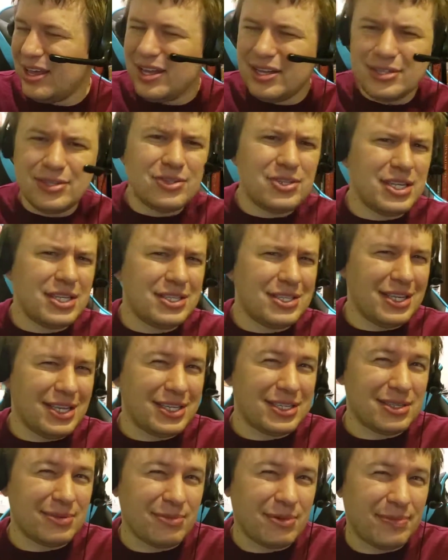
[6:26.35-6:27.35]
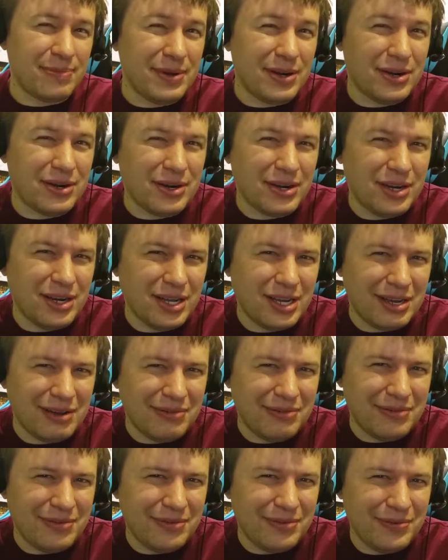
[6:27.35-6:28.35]
So since he hasn't prepared
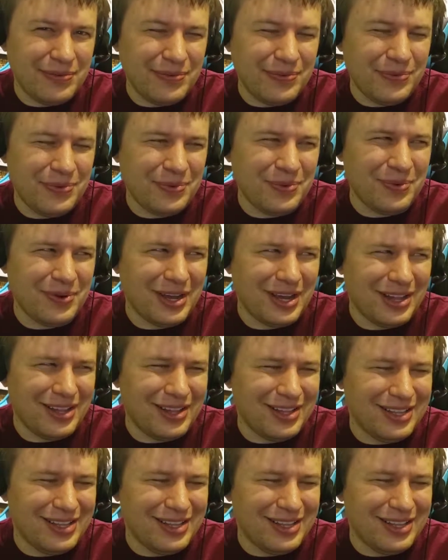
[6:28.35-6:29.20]
enough, well,